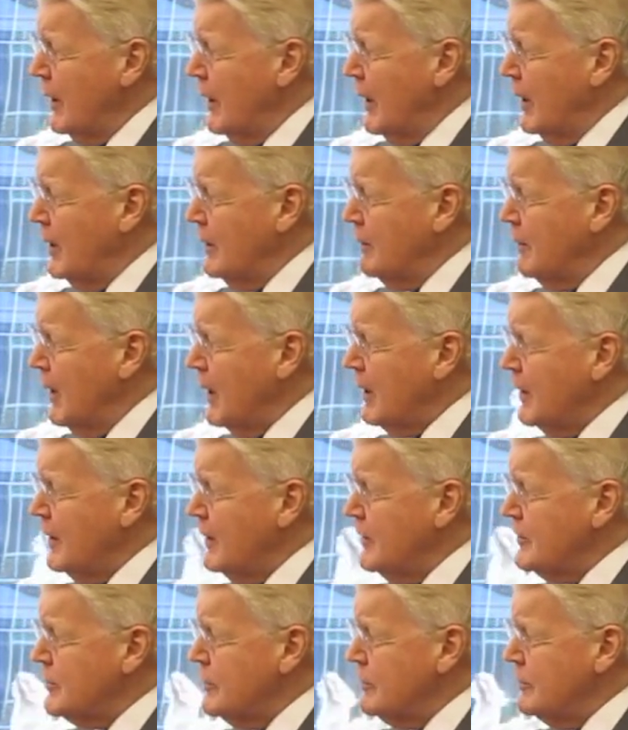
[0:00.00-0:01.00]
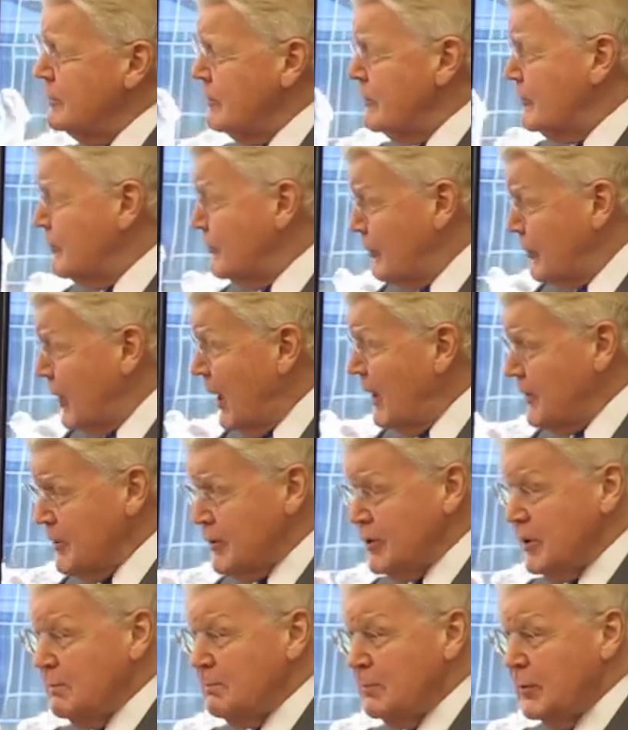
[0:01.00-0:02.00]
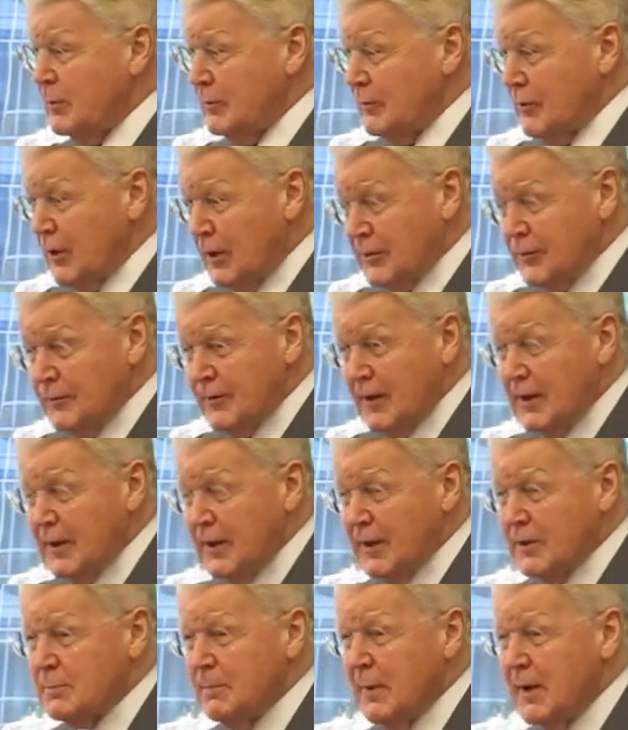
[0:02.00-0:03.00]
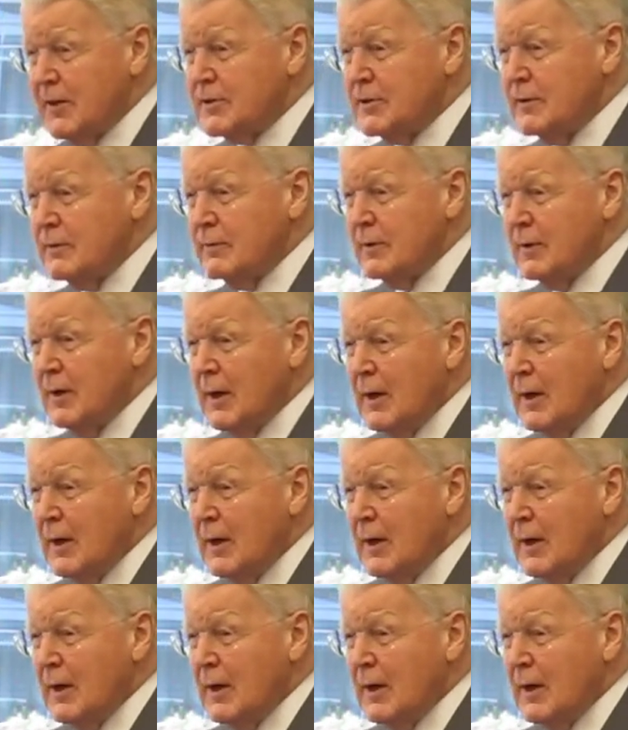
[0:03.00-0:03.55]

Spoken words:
and mechanism, rather simple, not very expensive,